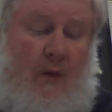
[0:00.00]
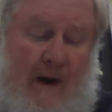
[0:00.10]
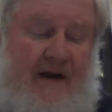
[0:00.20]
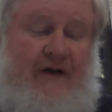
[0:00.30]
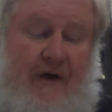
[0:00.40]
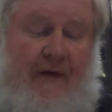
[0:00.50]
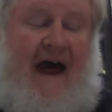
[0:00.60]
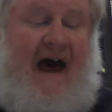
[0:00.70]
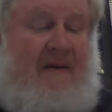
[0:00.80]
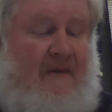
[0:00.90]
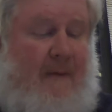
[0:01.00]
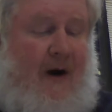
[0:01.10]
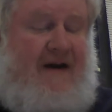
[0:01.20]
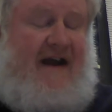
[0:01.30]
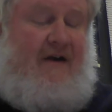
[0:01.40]
"We can do that," the
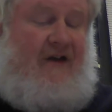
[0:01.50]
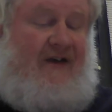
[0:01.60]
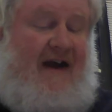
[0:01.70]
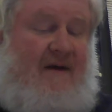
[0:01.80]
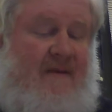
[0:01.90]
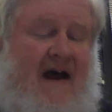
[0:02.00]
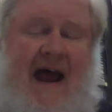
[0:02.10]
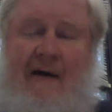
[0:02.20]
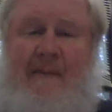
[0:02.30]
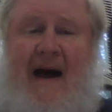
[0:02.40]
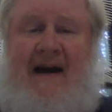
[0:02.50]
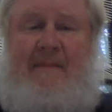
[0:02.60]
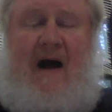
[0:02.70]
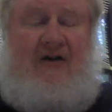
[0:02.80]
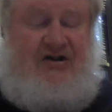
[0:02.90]
bartender said, and went back to
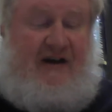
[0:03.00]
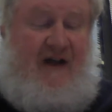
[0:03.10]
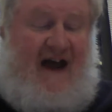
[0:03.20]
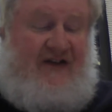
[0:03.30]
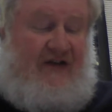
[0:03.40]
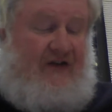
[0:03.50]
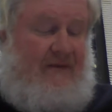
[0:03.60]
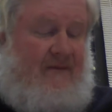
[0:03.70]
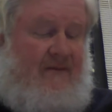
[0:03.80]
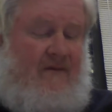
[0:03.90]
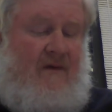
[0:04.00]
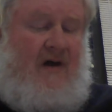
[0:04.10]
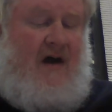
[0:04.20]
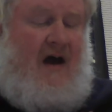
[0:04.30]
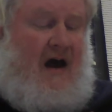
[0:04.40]
polishing glasses.
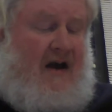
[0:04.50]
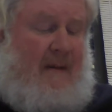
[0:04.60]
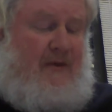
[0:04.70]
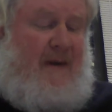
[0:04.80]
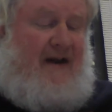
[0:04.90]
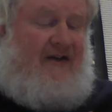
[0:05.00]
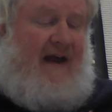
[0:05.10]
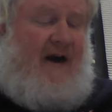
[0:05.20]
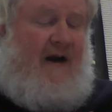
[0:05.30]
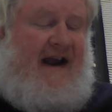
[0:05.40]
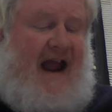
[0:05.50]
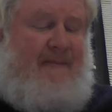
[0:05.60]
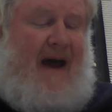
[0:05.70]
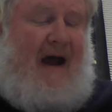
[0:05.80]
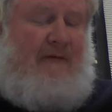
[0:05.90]
A couple of minutes later, he
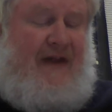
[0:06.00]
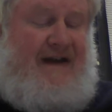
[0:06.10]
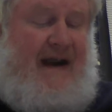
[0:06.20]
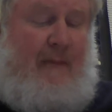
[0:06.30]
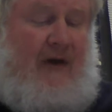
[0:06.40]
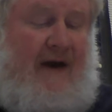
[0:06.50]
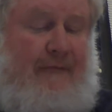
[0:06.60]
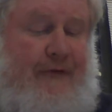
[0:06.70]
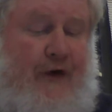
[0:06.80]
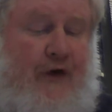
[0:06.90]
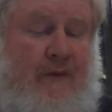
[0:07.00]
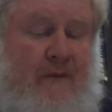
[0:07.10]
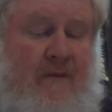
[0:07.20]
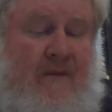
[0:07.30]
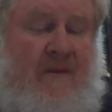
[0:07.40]
came back with a tin plate of food.
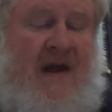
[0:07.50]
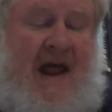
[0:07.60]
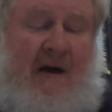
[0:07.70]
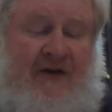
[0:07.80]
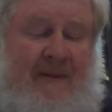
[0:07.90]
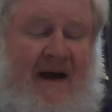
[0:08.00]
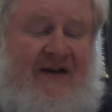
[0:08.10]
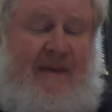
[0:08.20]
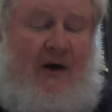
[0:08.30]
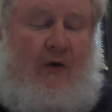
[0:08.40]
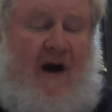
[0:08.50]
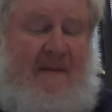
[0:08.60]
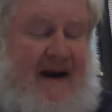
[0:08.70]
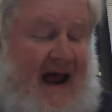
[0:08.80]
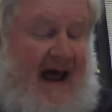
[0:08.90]
It was the best meal
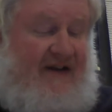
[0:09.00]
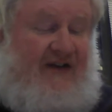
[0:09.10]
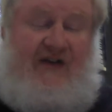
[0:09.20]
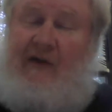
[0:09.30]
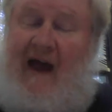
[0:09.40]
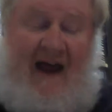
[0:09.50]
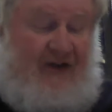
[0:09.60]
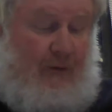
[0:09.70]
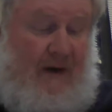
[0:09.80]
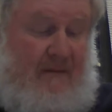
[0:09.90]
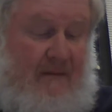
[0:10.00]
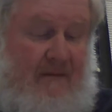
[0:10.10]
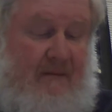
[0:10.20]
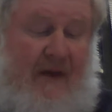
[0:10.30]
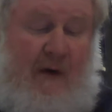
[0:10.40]
Graham had had since the last one,
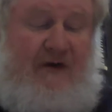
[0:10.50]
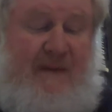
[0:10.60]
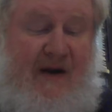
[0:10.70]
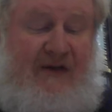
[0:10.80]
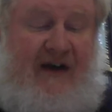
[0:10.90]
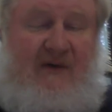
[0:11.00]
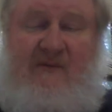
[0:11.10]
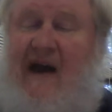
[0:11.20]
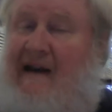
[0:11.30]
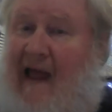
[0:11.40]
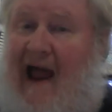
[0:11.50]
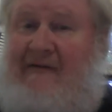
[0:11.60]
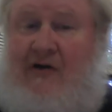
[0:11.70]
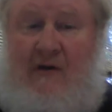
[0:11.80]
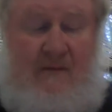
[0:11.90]
but there was music and
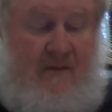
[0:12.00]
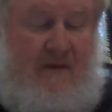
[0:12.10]
laughter,